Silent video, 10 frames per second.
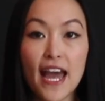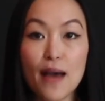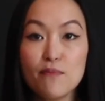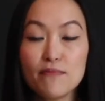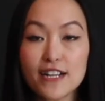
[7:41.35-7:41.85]

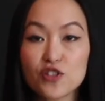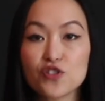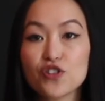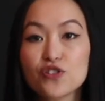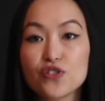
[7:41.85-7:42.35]
And make
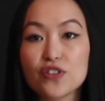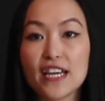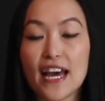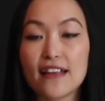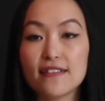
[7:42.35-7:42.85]
sure to
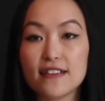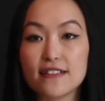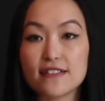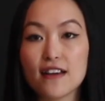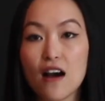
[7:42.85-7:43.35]
get
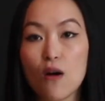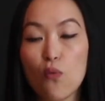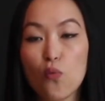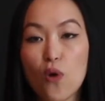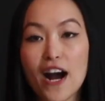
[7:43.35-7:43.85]
this
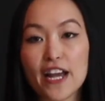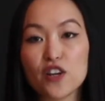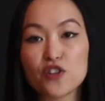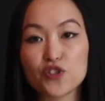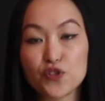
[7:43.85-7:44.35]

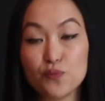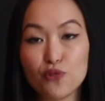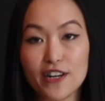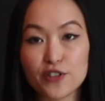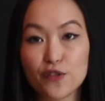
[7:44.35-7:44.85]
wire shoe
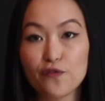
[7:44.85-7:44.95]
brush